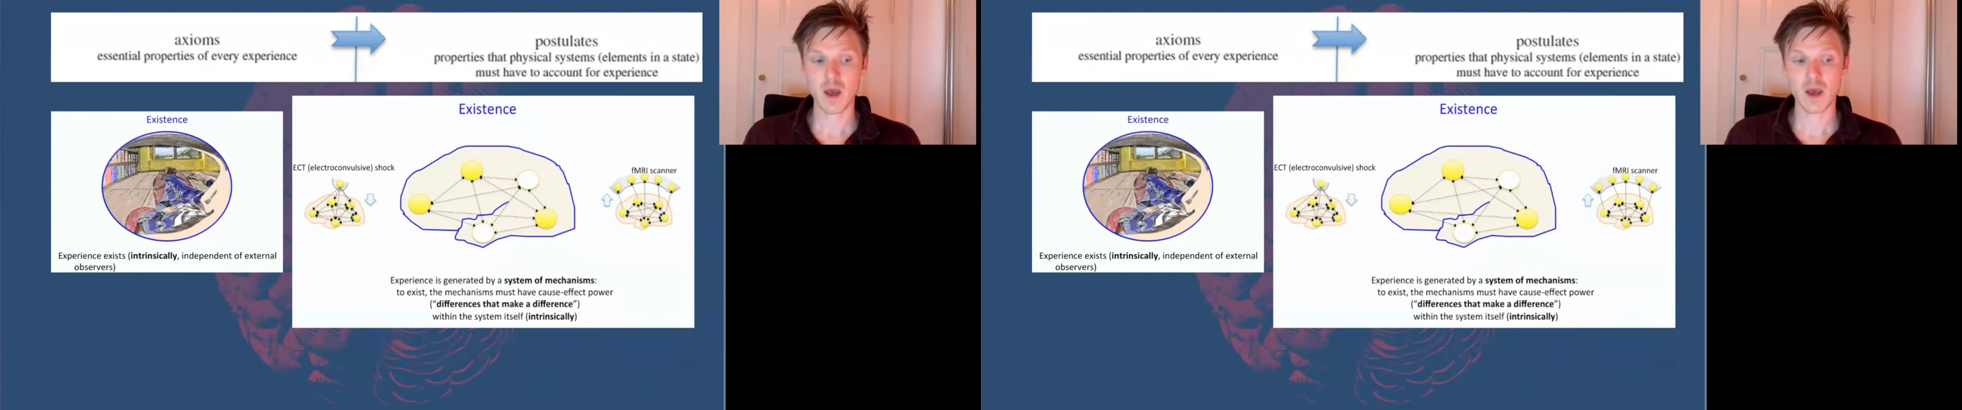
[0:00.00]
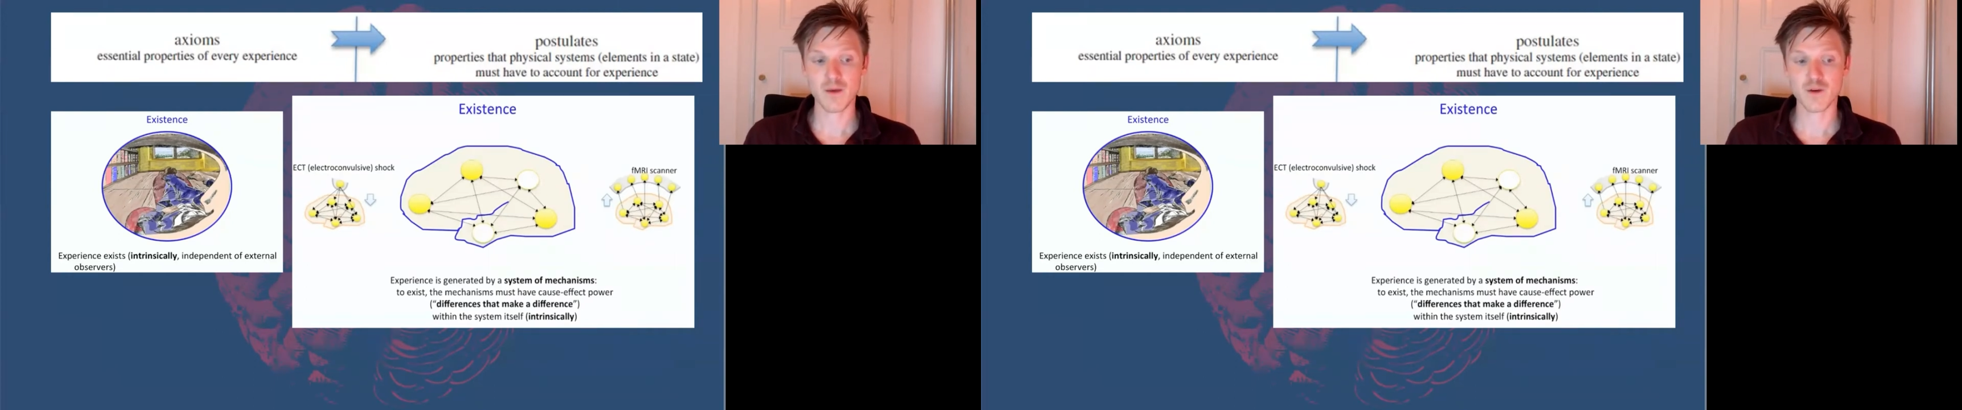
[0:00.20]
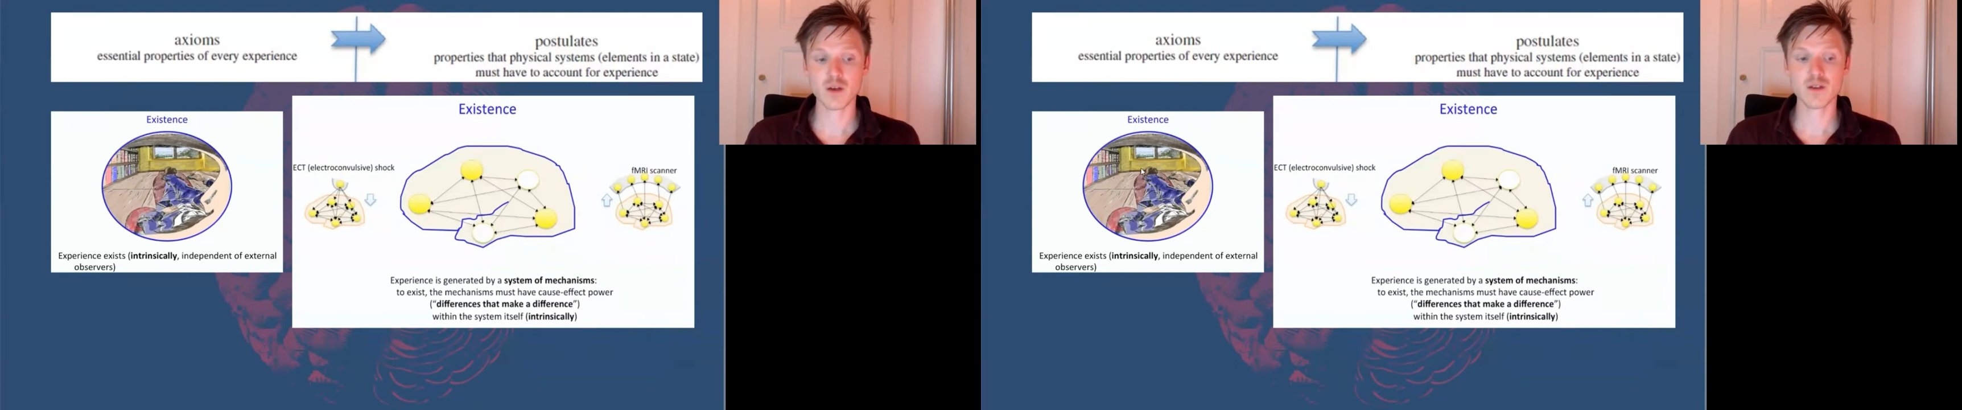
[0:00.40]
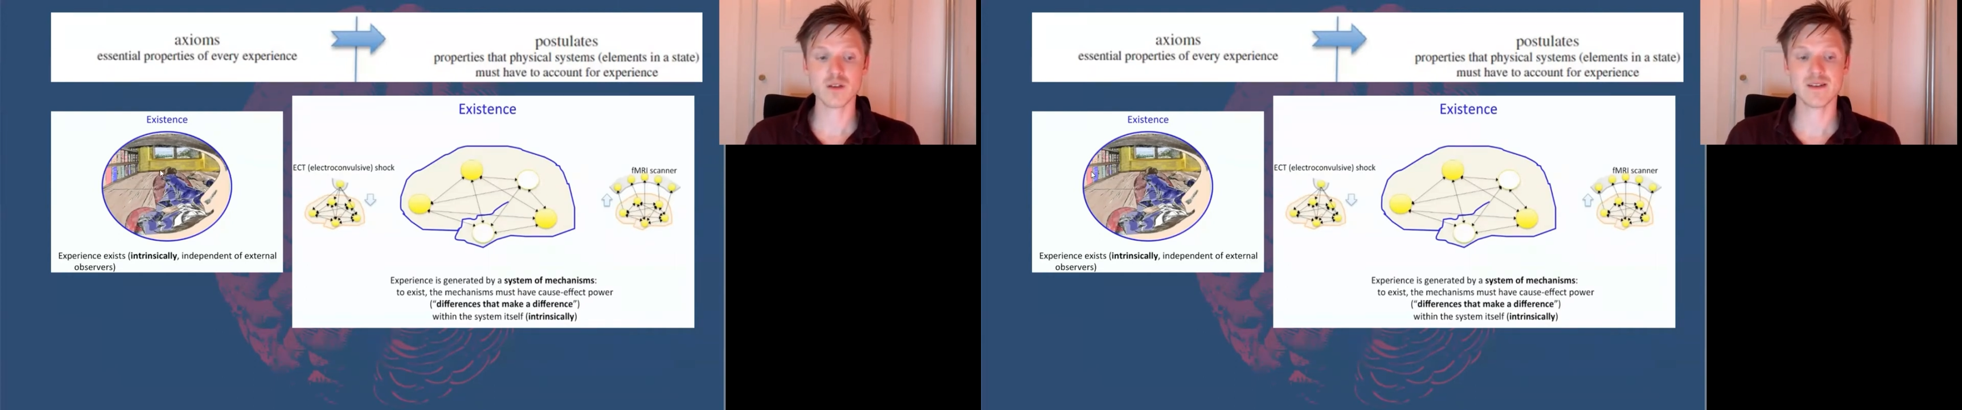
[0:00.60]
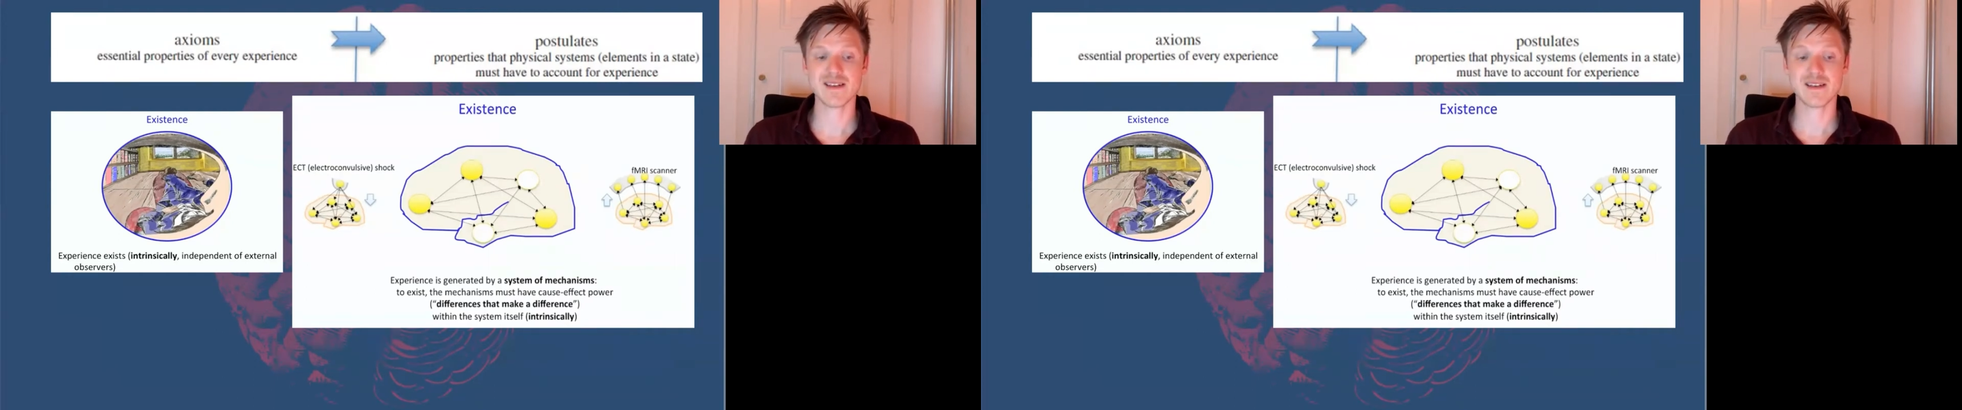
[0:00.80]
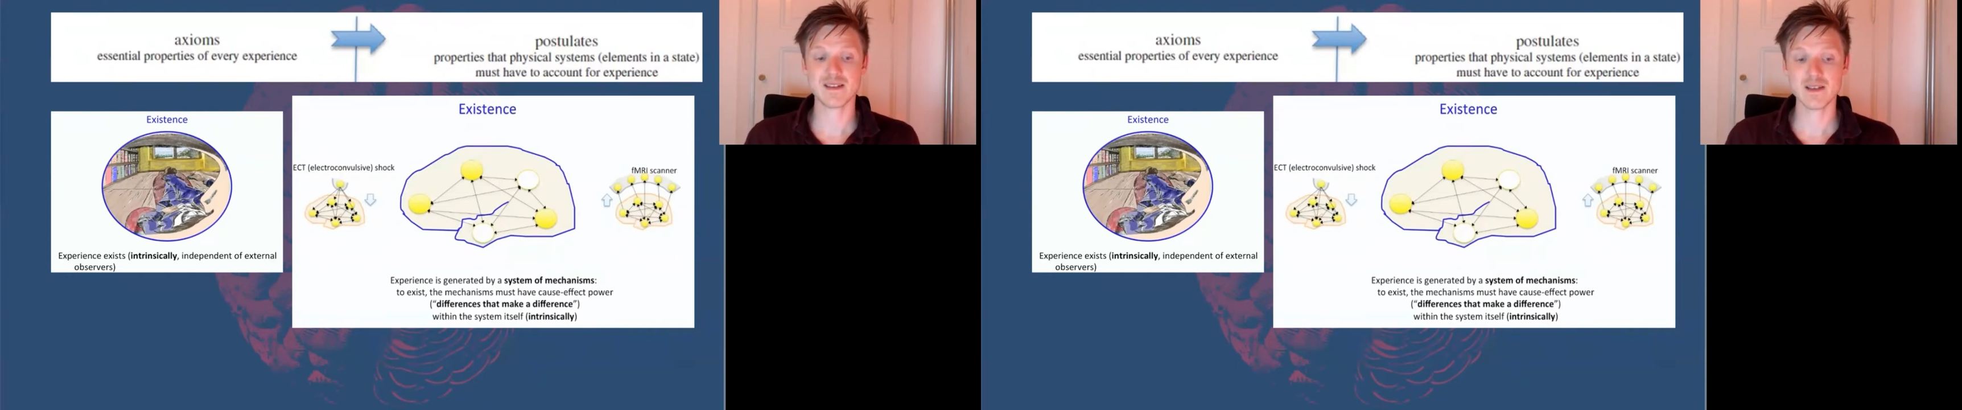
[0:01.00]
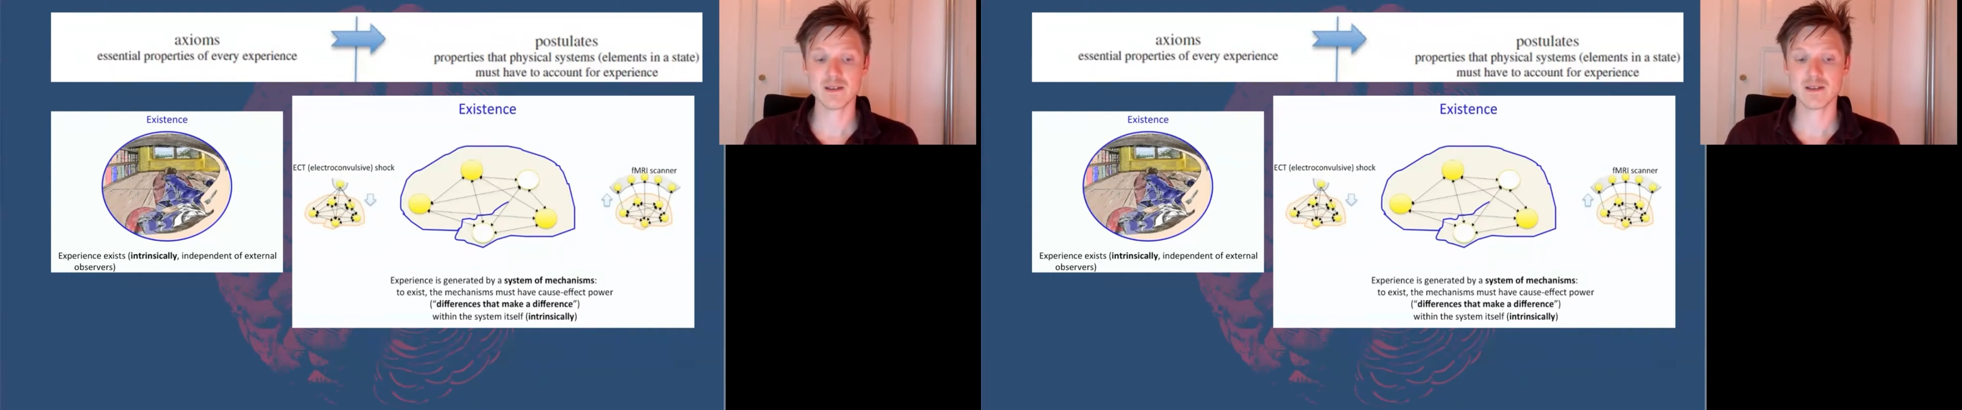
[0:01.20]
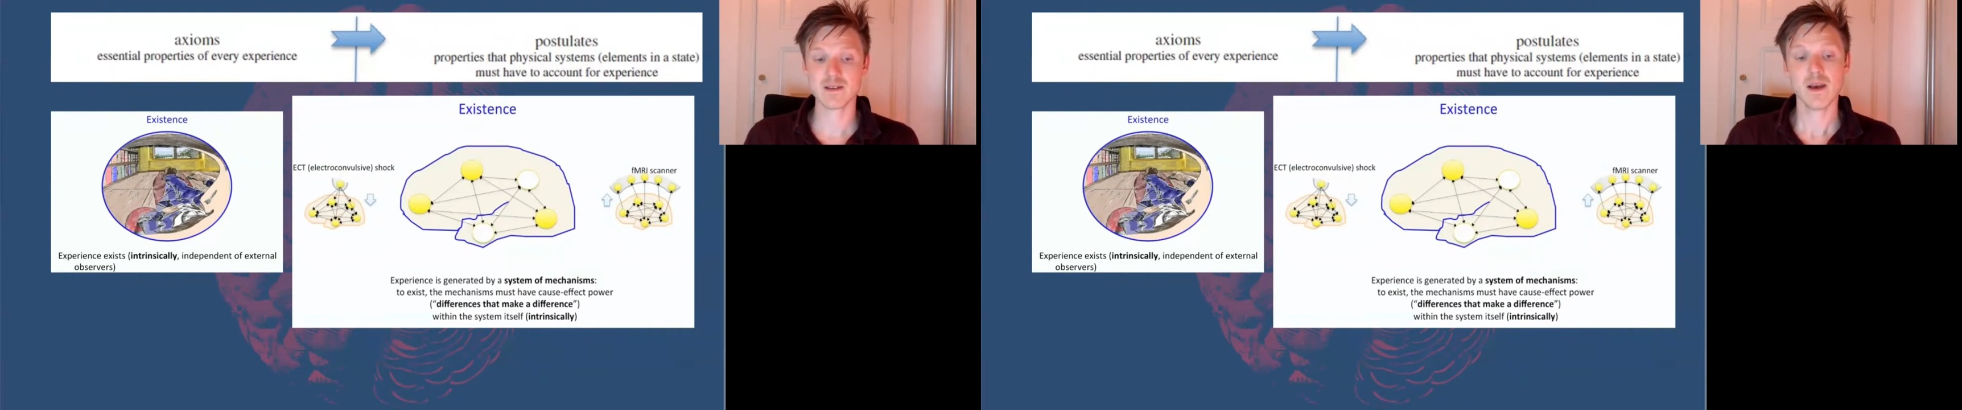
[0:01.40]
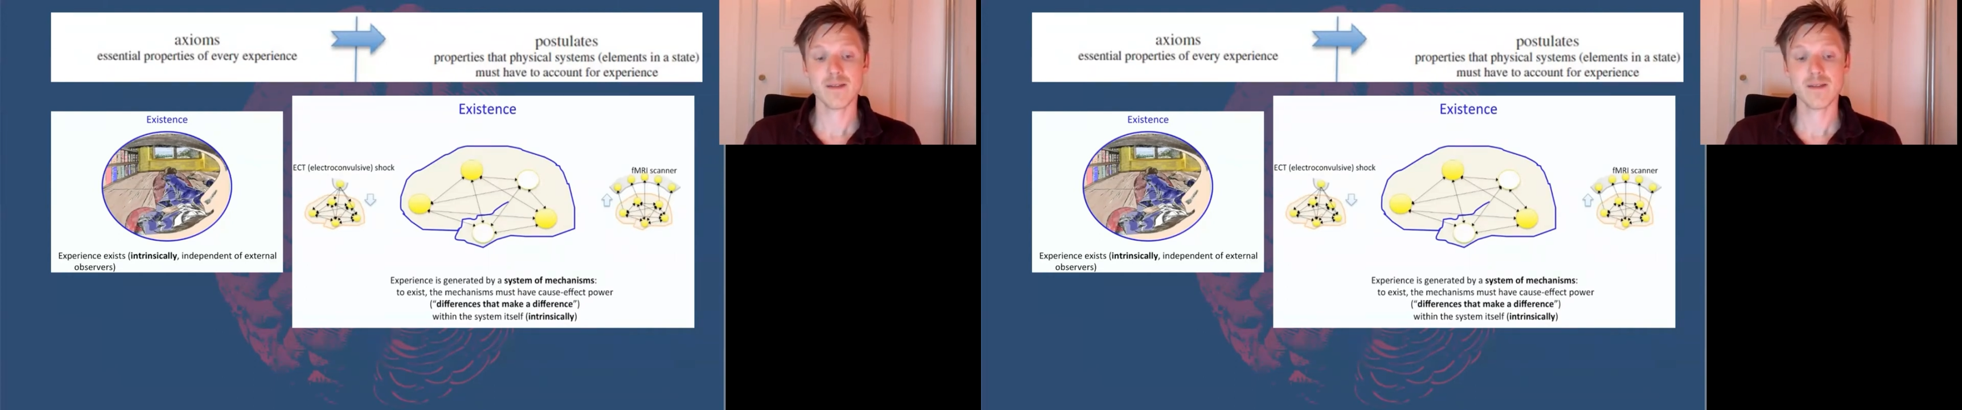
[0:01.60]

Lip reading: If consciousness exists,